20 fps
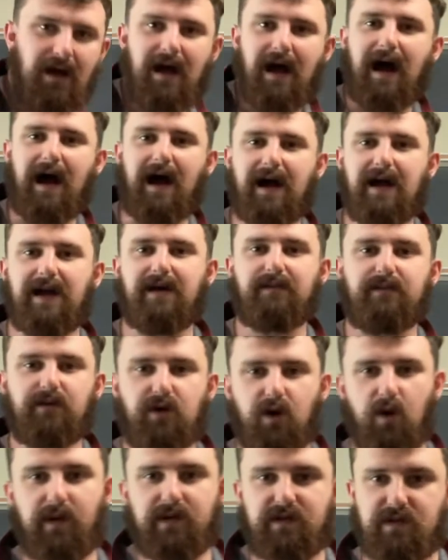I am
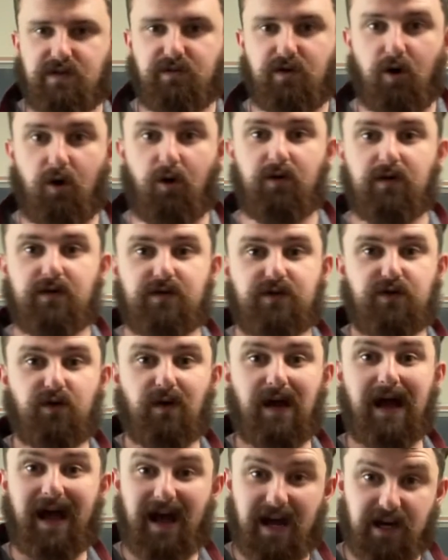going to go
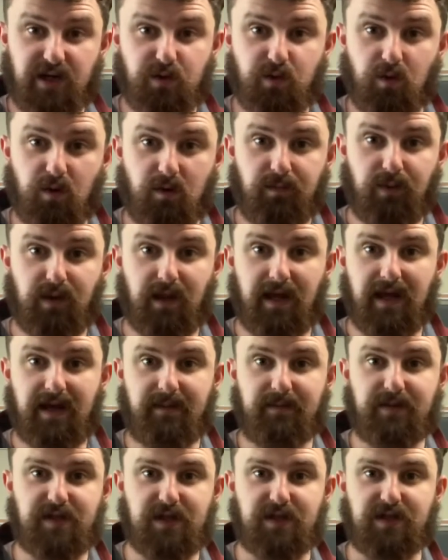to actual playing
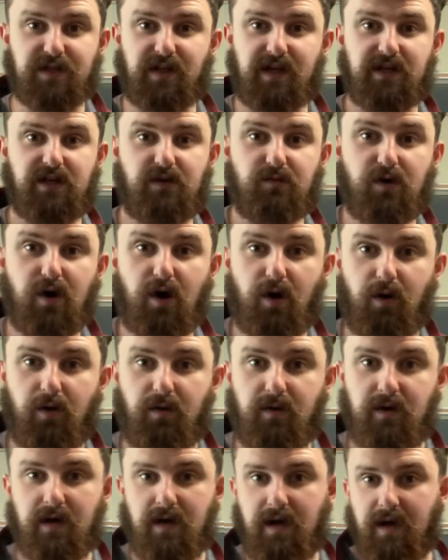position like you know.
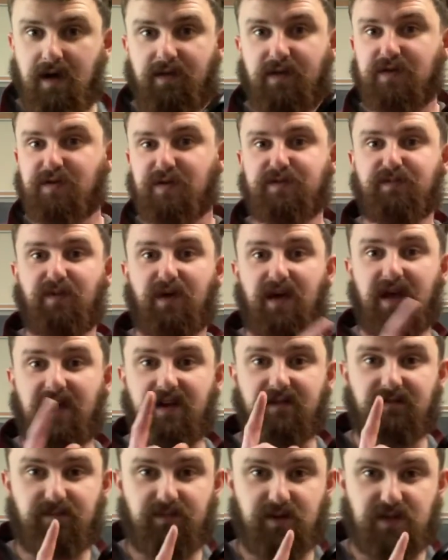This was
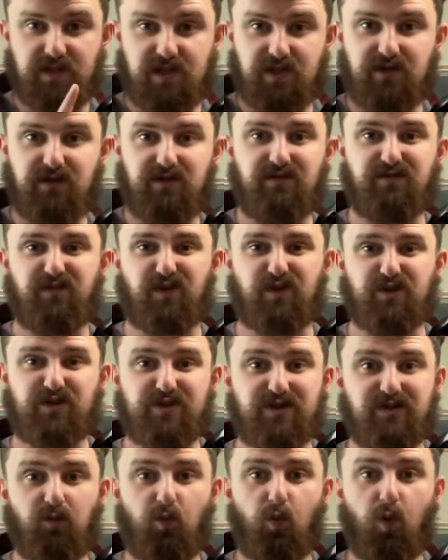playing position
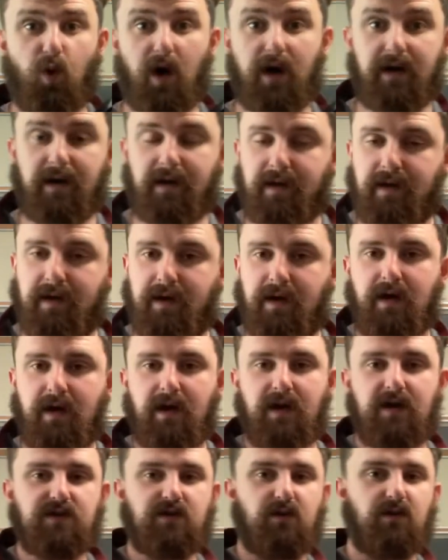version 1.
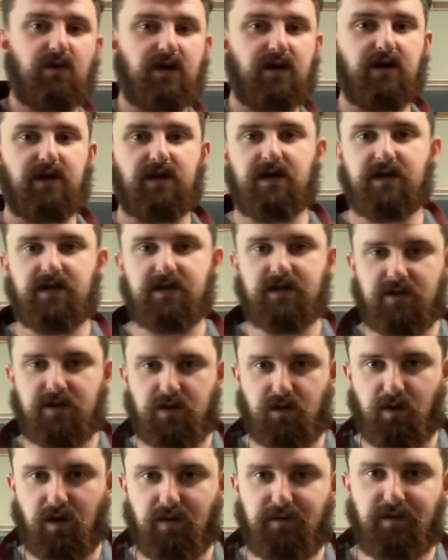So we're going to
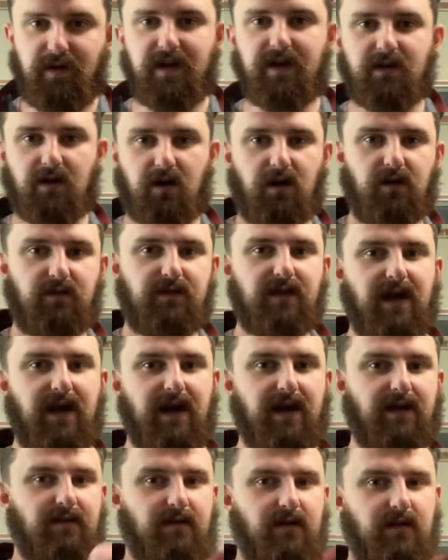do our feet, all of that,